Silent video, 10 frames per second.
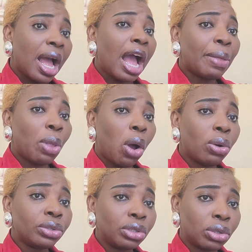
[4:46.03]
And
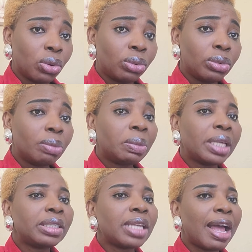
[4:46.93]
also,
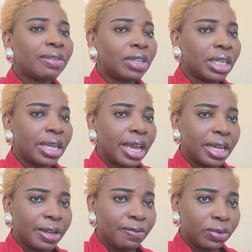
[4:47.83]
Blessing have a
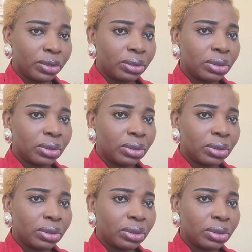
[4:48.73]
caregiver